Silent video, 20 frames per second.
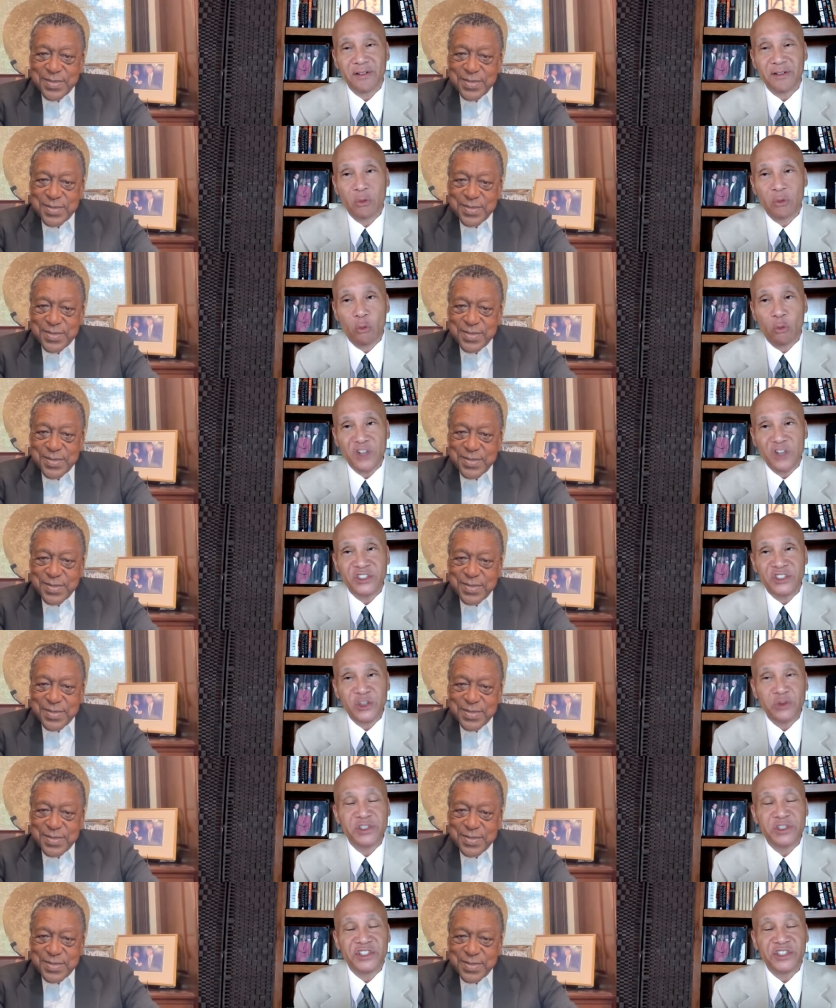Speaker 1: what
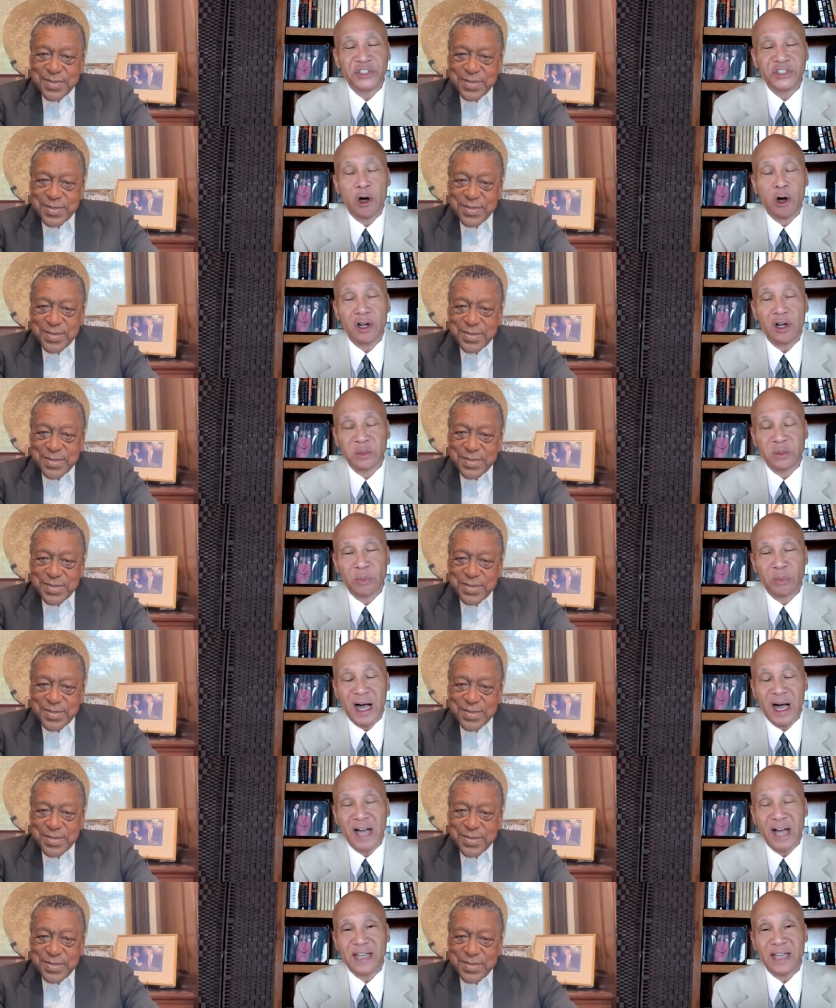you just talked
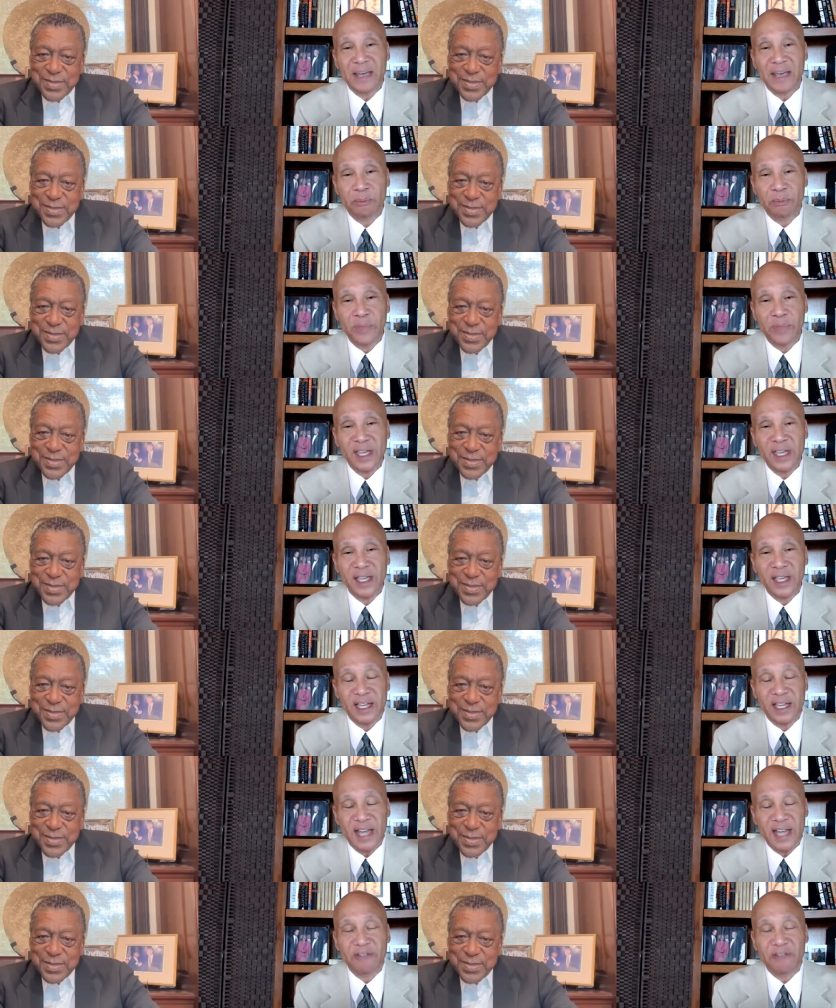about being
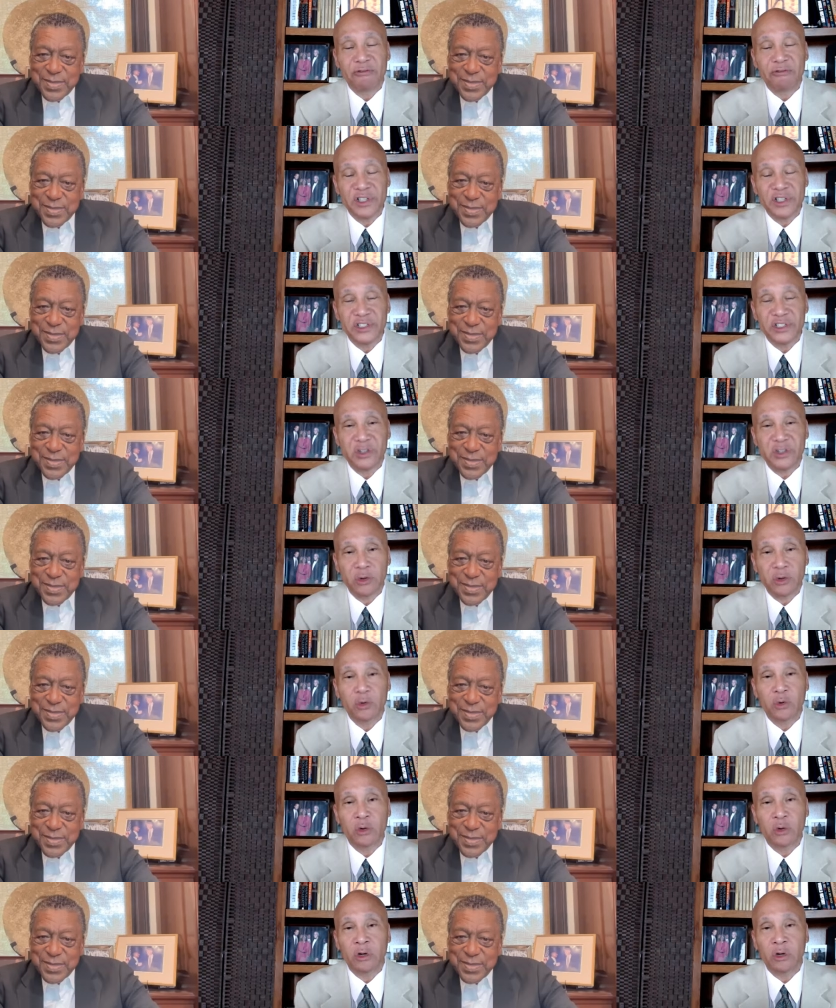in every
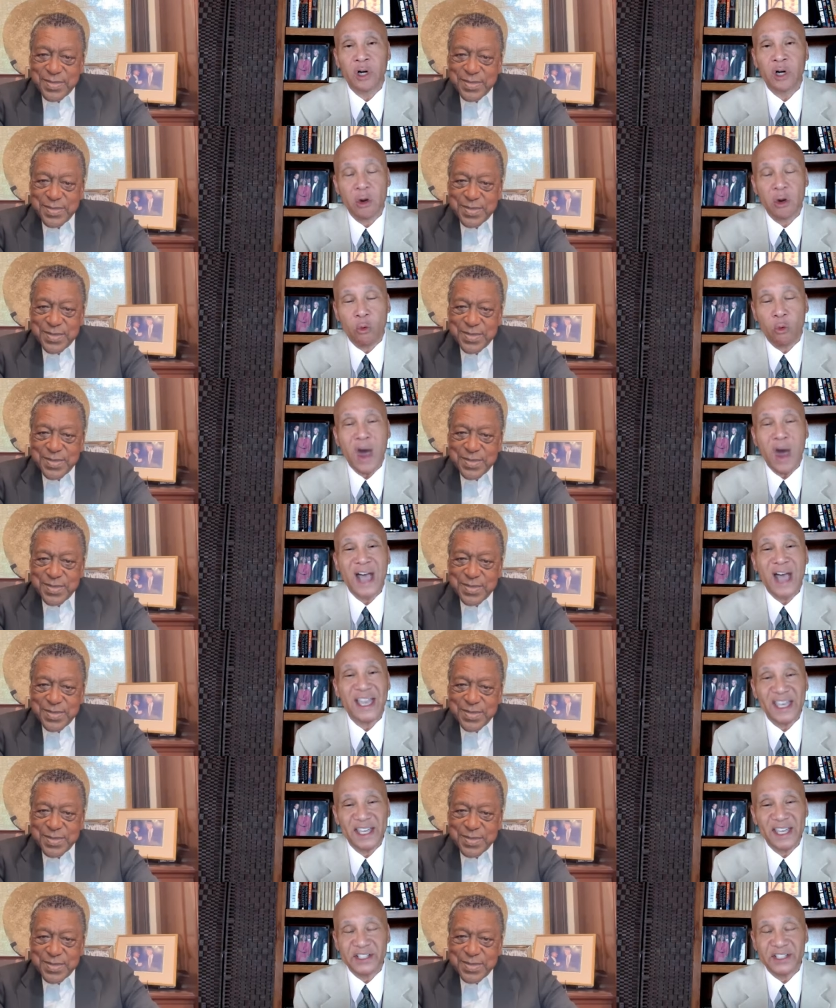school,
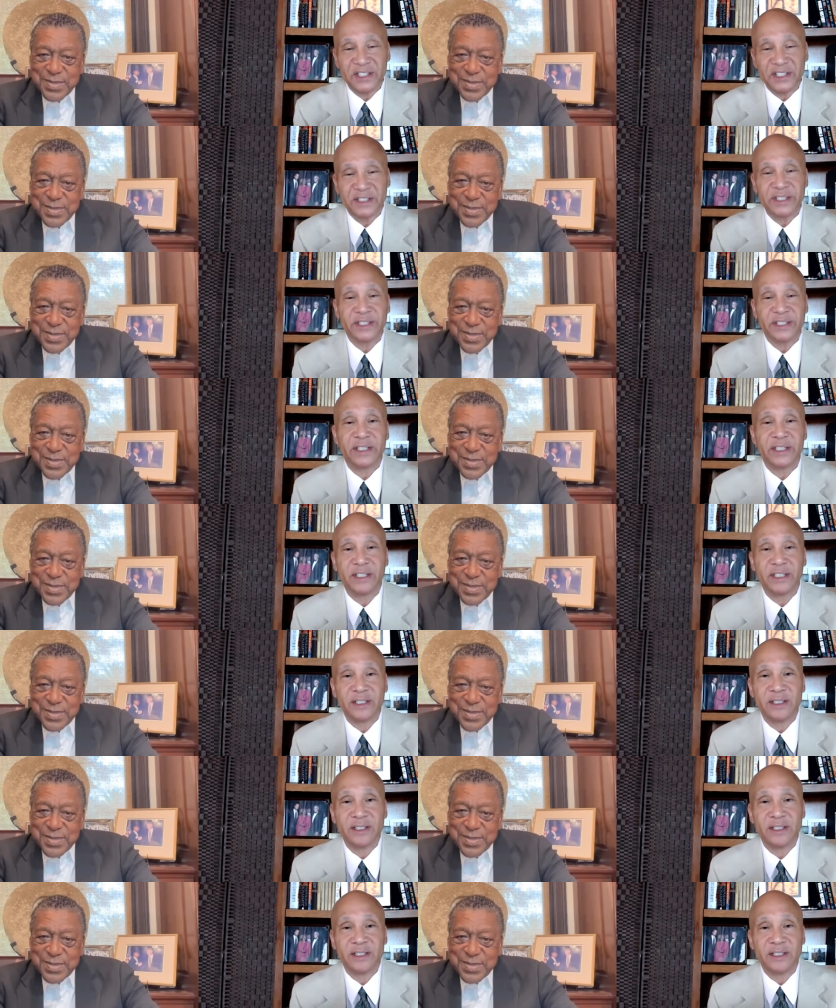why isn't it?